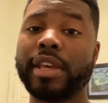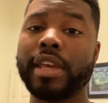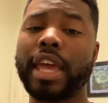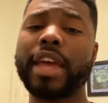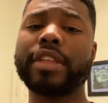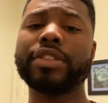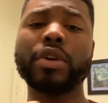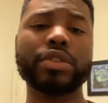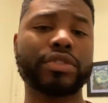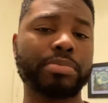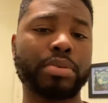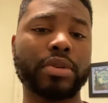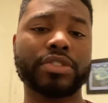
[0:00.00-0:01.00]
And those
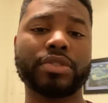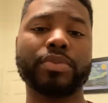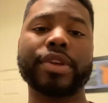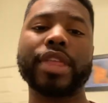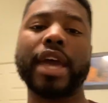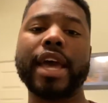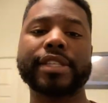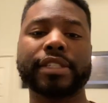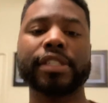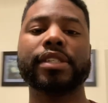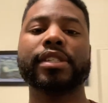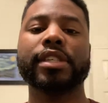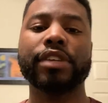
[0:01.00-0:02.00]
reports are where the
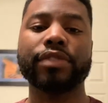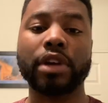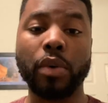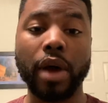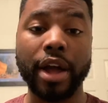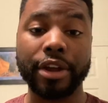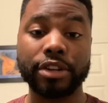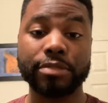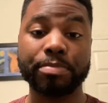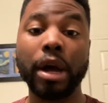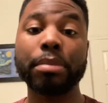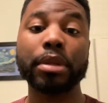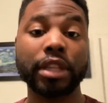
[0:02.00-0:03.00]
SEC requires
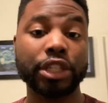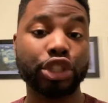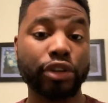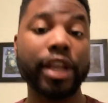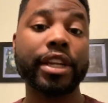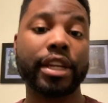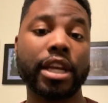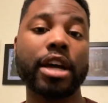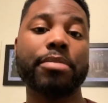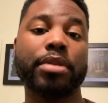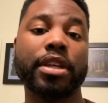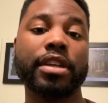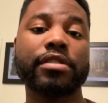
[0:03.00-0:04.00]
publicly traded
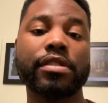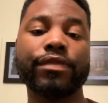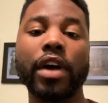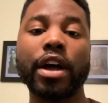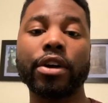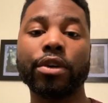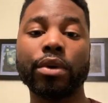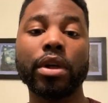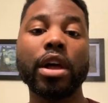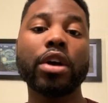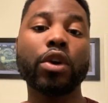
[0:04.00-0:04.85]
companies to file